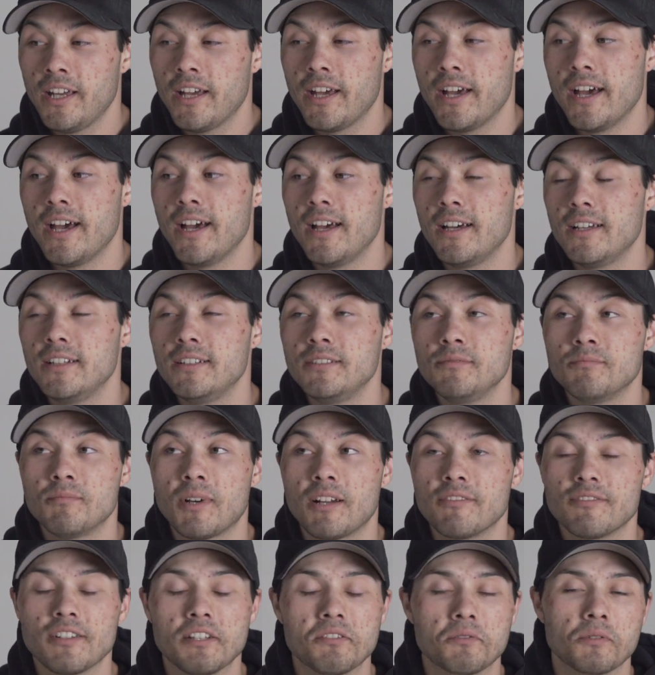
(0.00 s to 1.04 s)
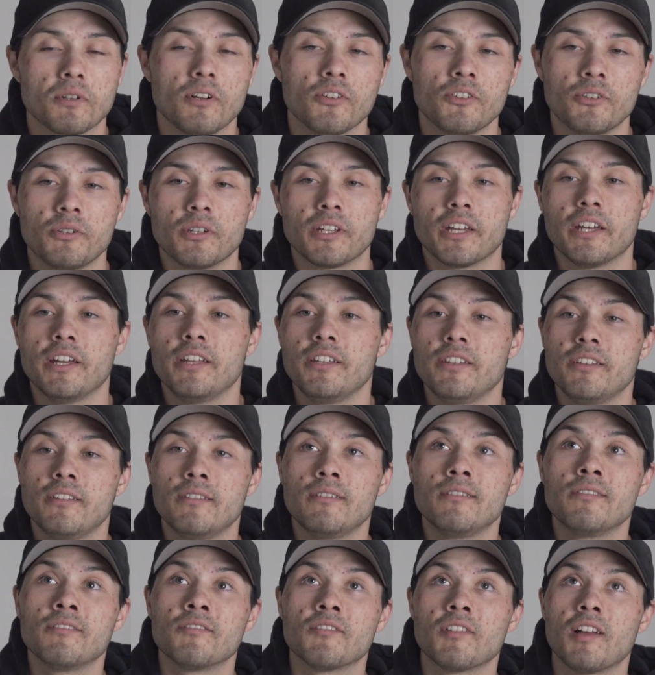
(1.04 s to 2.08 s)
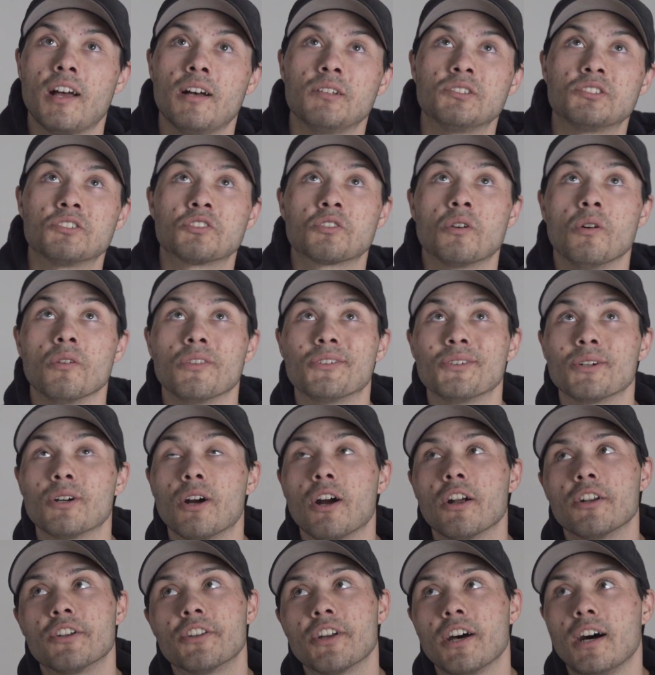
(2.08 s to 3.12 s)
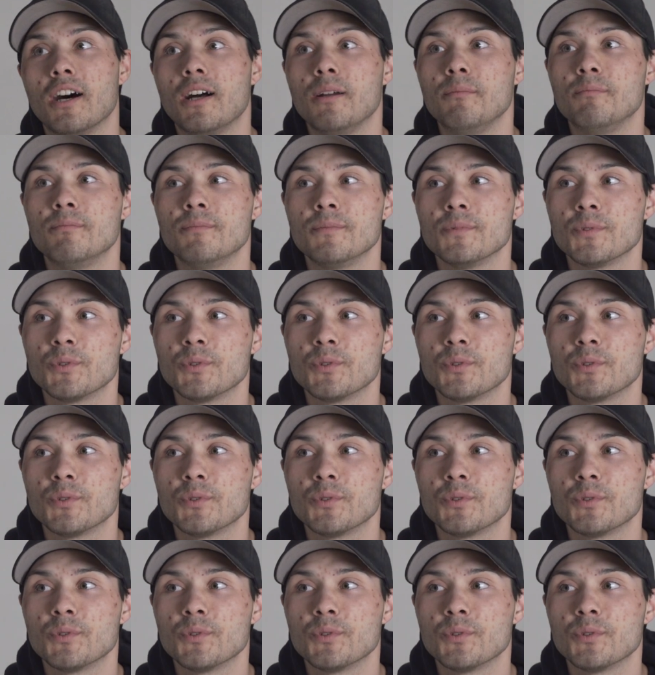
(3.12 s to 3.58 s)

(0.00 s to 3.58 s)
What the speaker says: and my friends were all doing it, and I was just going through a hard time,